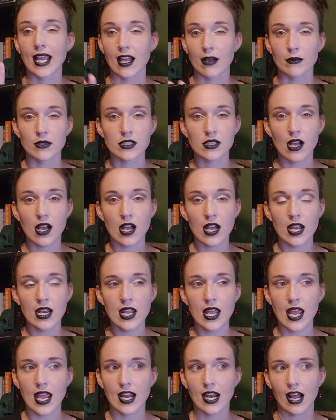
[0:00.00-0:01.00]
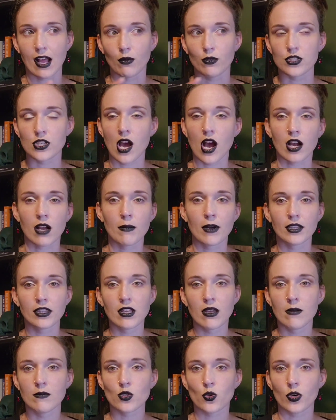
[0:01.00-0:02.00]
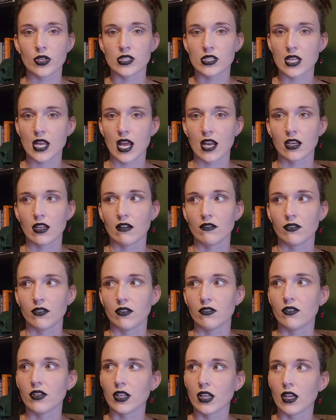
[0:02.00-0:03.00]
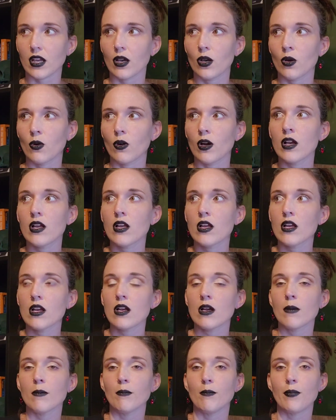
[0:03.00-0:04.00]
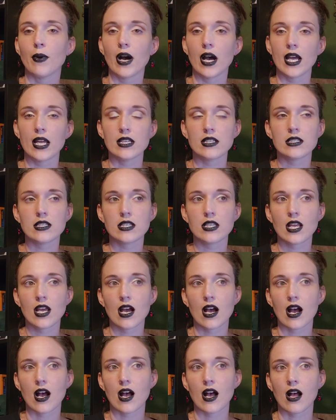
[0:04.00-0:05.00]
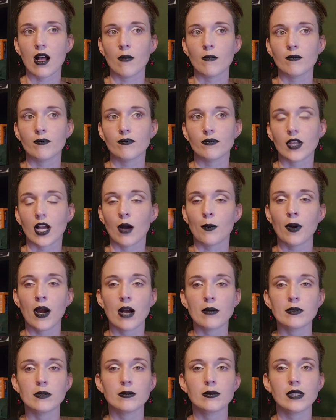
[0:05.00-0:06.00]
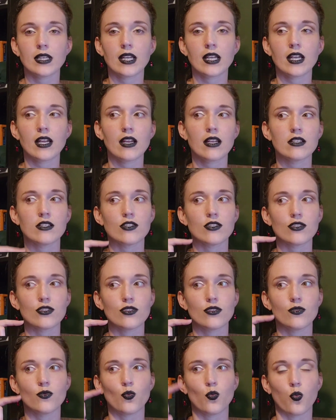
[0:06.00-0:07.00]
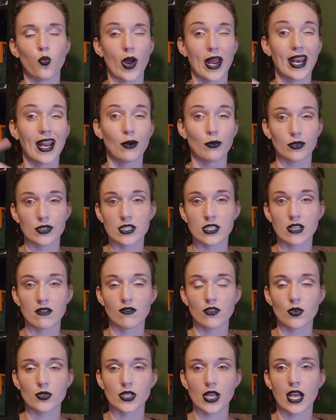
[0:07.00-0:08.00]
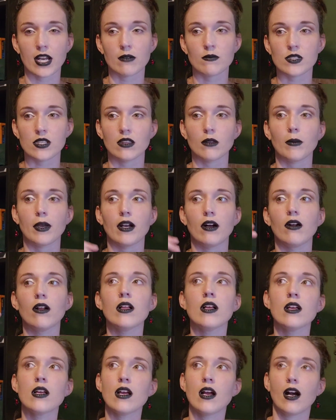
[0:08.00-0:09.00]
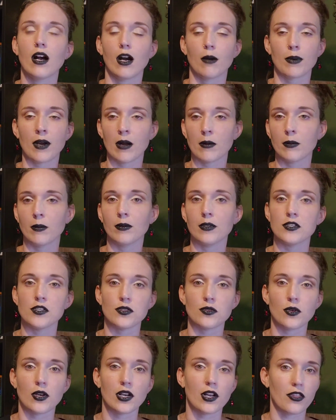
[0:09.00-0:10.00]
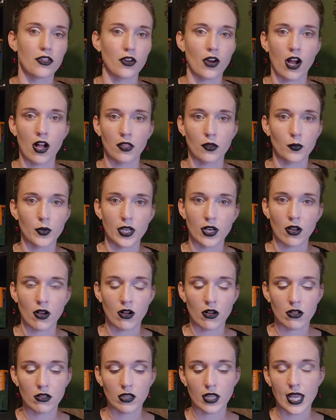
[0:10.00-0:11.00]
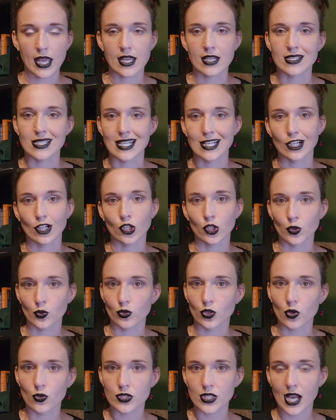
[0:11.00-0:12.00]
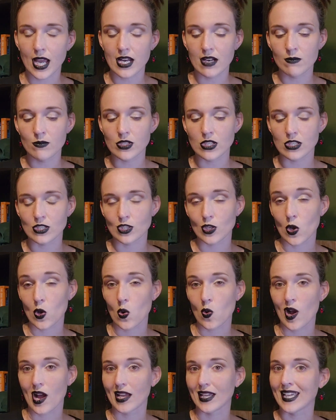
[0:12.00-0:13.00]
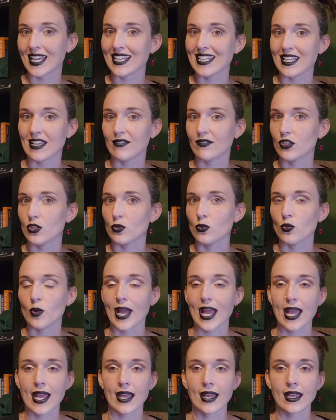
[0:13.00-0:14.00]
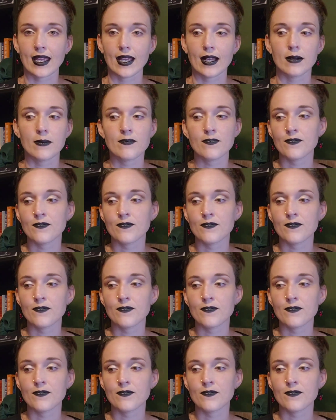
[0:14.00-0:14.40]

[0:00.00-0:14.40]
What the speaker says: Amazon, and I will talk about them towards the end of the video. But I'll probably, when I receive those items in the mail, I'll probably do another Halloween haul and include those items so I can give you a